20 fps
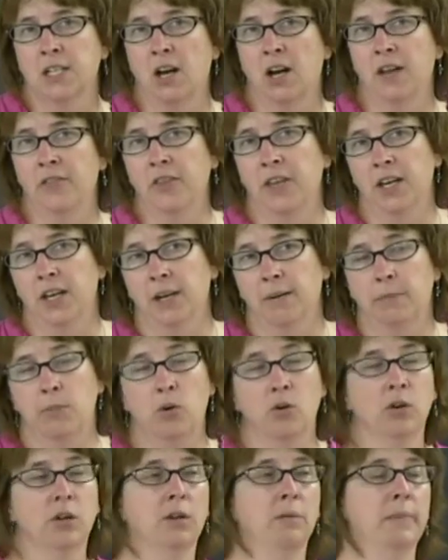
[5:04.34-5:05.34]
on them,
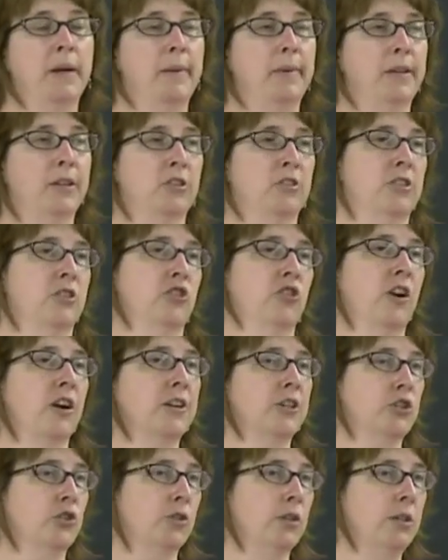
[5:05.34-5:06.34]
or maybe they're
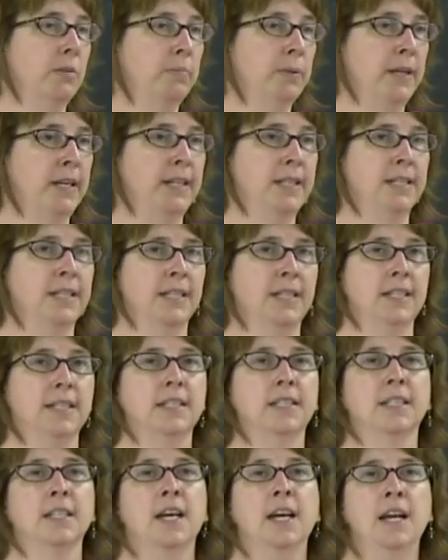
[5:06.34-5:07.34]
structural
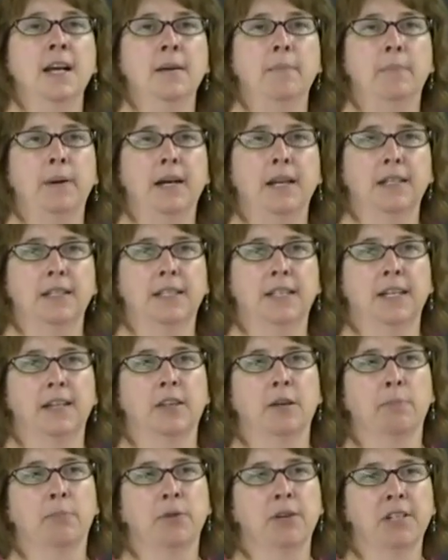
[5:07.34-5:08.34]
pieces. But
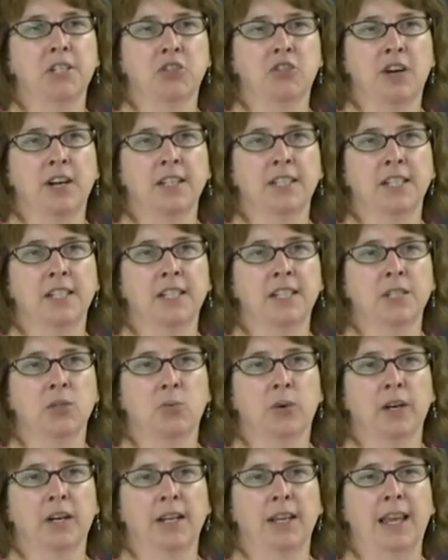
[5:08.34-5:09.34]
the pre-stressing is
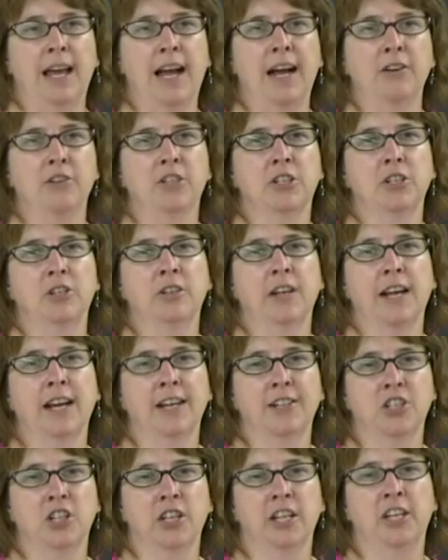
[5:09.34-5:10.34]
what allows you to
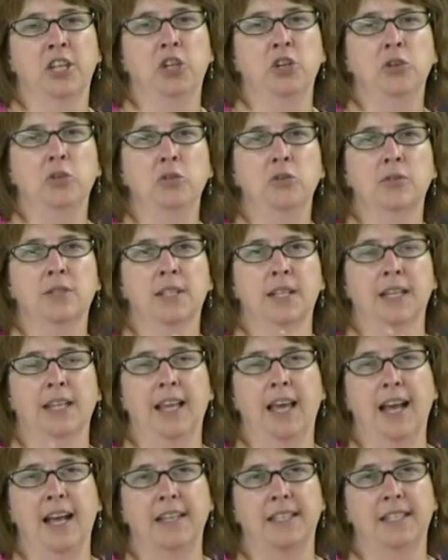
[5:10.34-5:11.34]
actually use
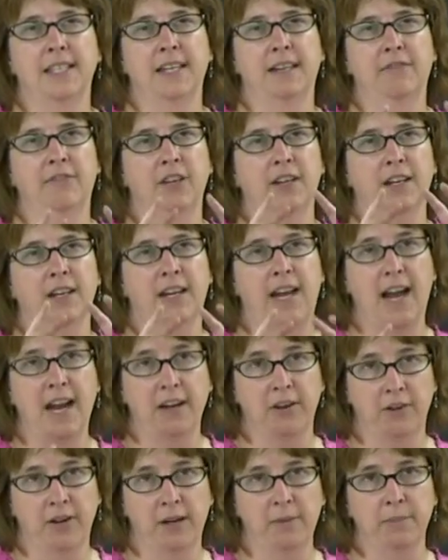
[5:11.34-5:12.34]
less of the
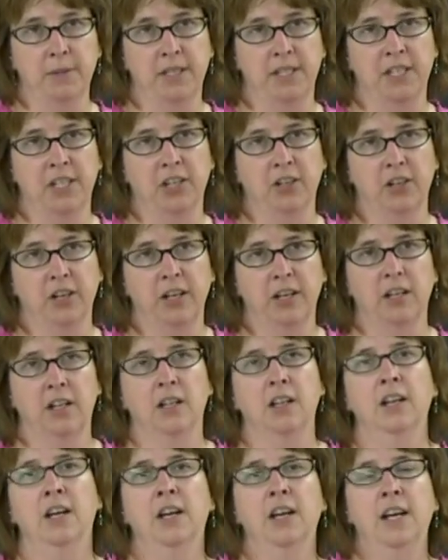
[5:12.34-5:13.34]
concrete
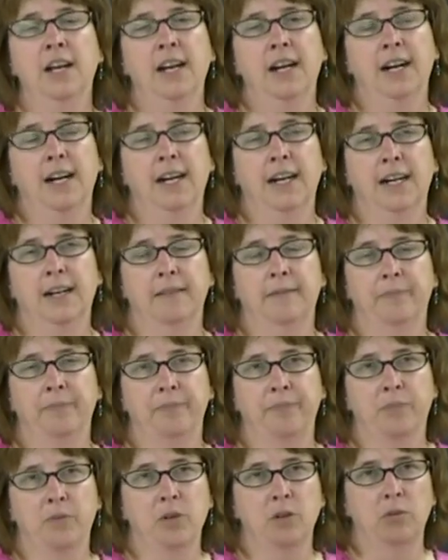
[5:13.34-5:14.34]
material
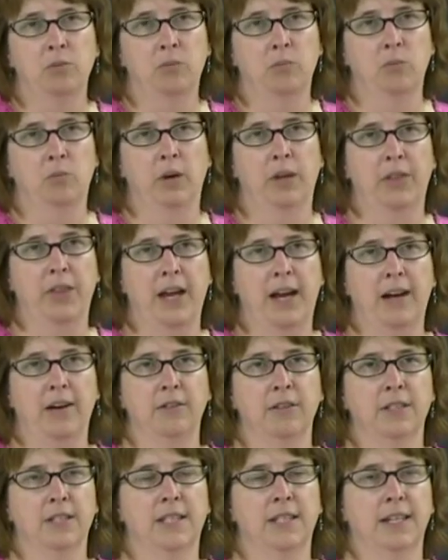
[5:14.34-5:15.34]

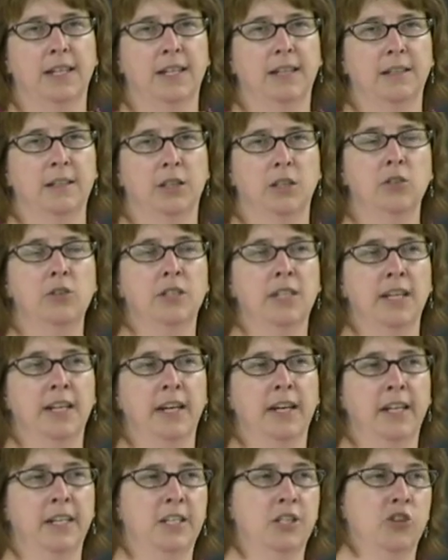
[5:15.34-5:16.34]
without losing
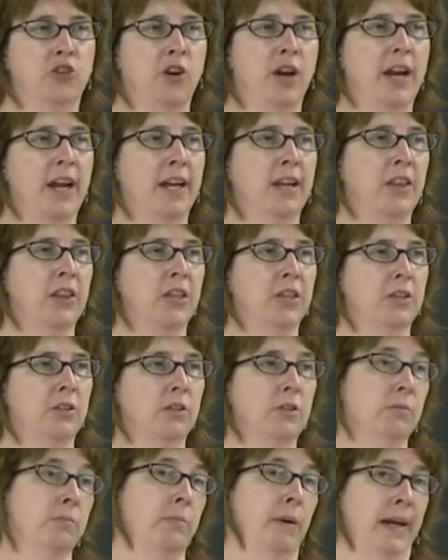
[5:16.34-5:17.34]
any strength,
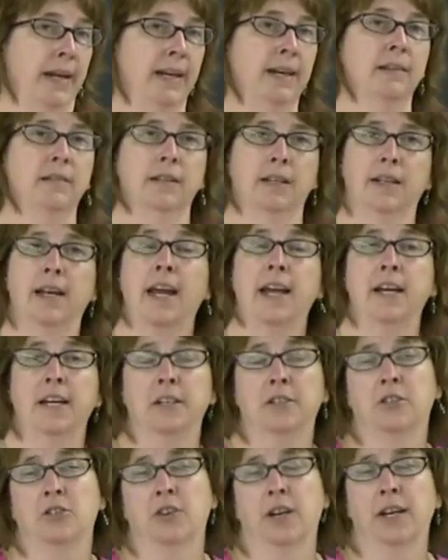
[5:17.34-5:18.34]
or by
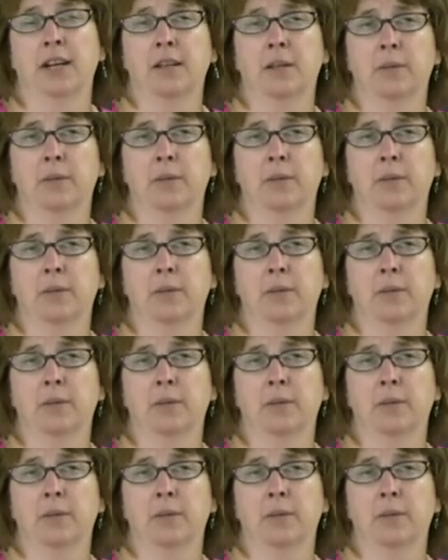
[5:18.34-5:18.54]
gaining strength.